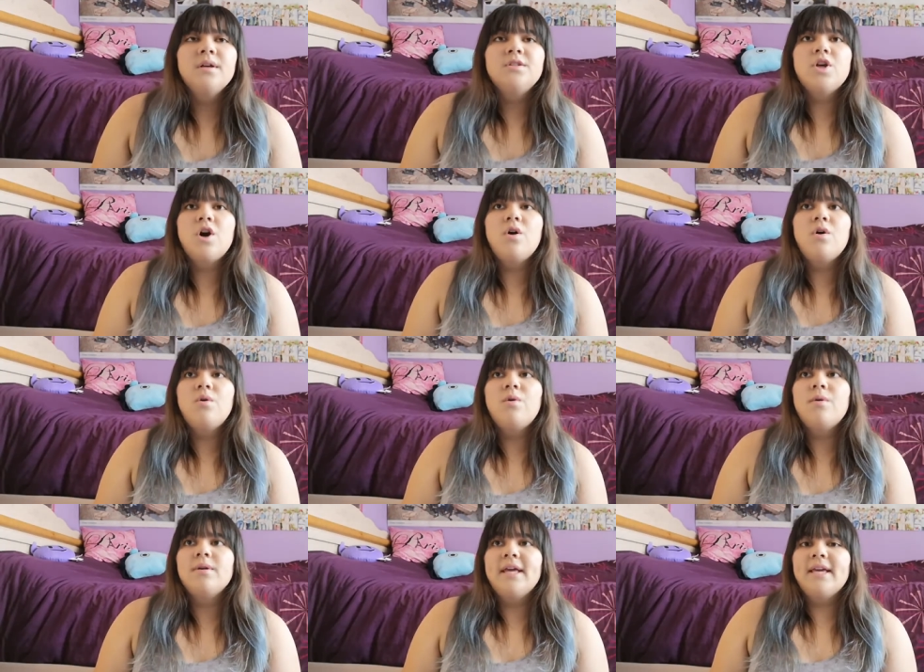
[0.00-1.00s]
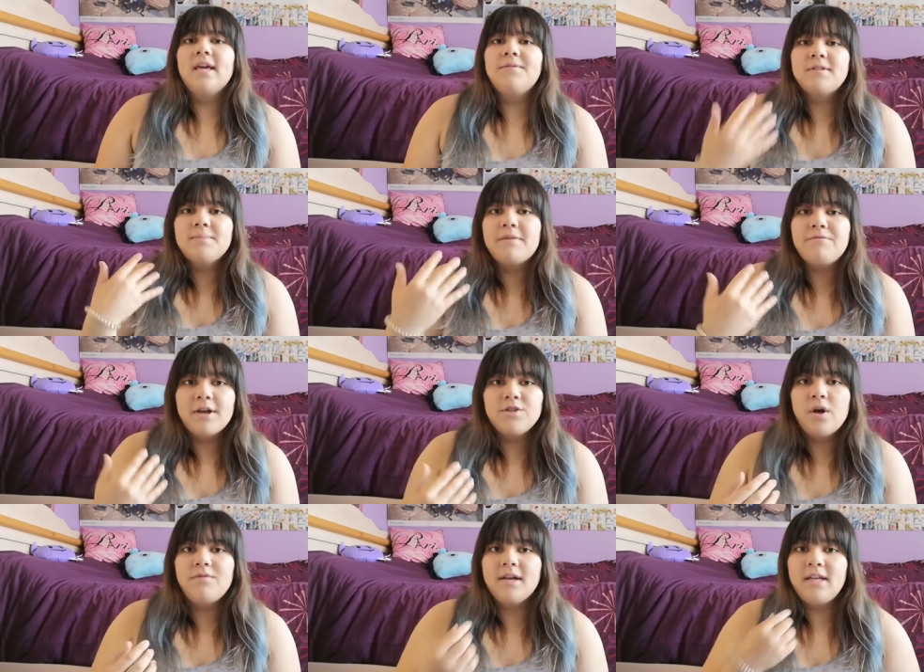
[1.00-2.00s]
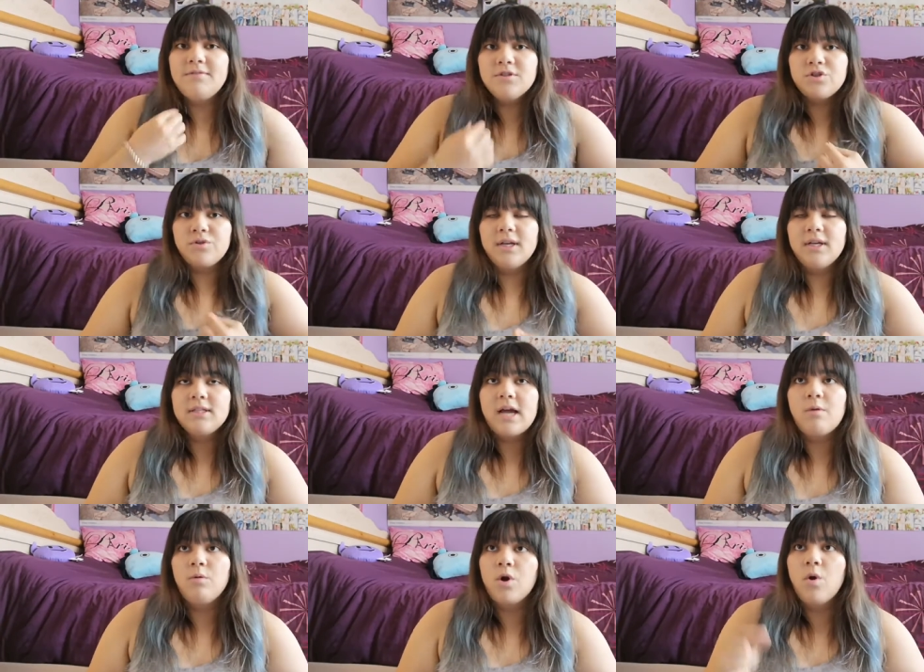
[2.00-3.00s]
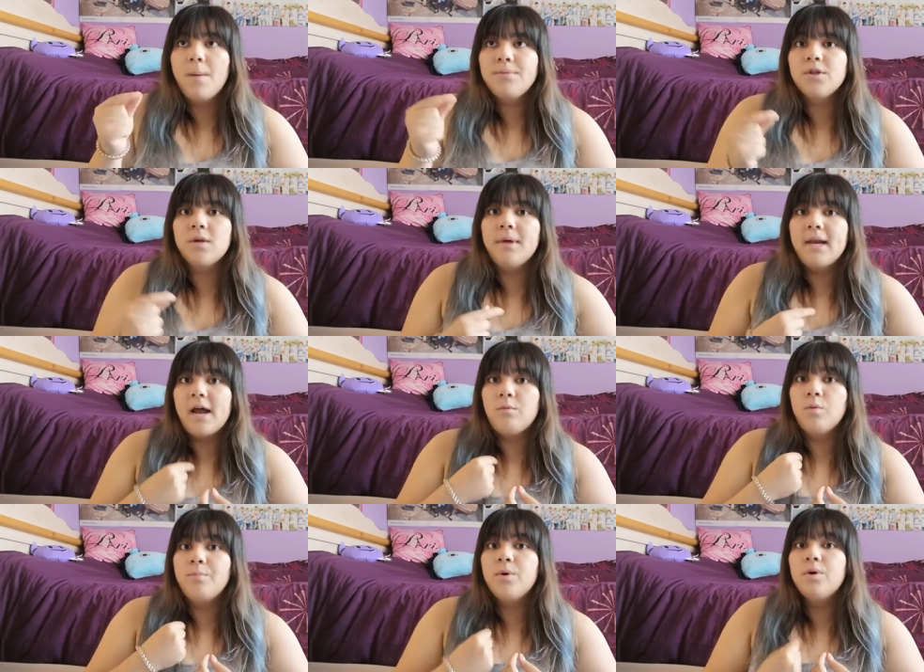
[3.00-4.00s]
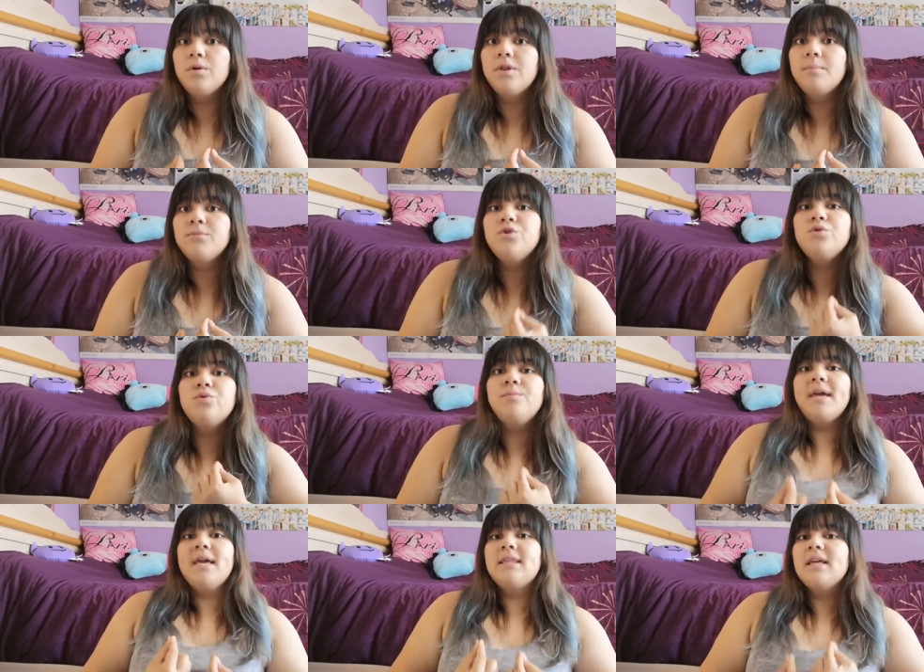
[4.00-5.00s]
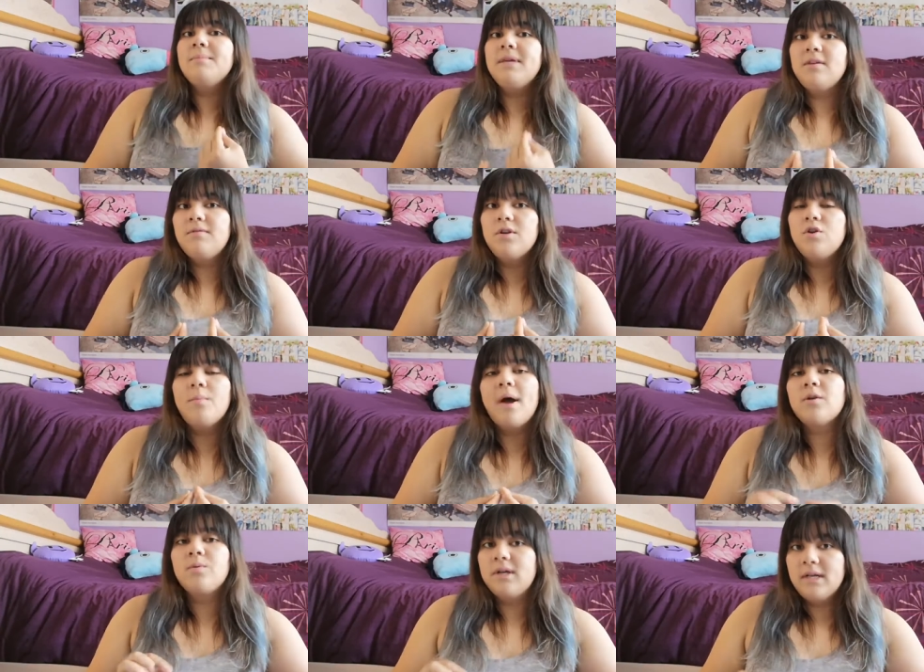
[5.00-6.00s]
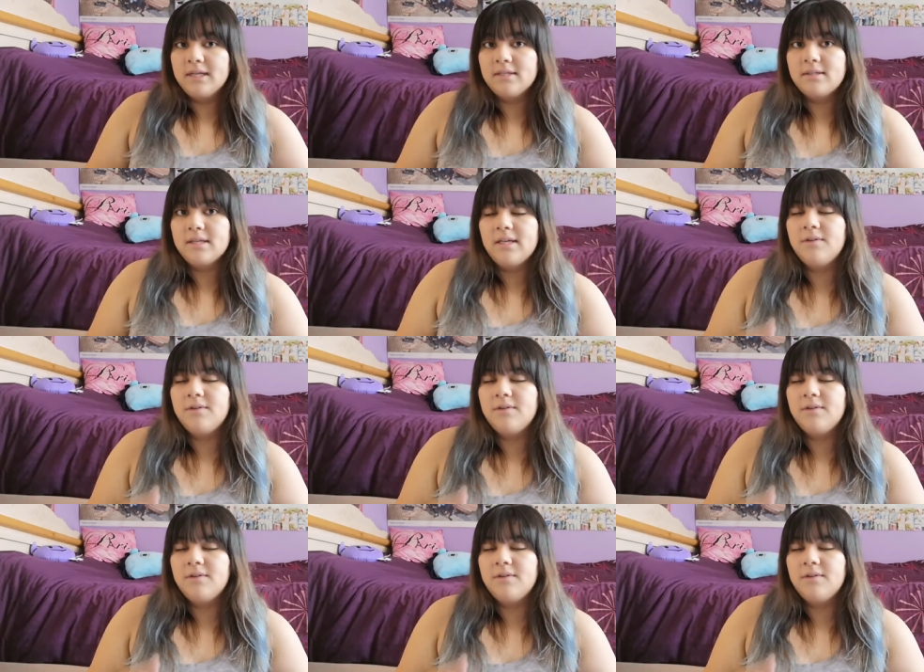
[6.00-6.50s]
So, like, if it's my friends who have uneven strings, I will go up to them and I will pull them to make them even, no matter what it is.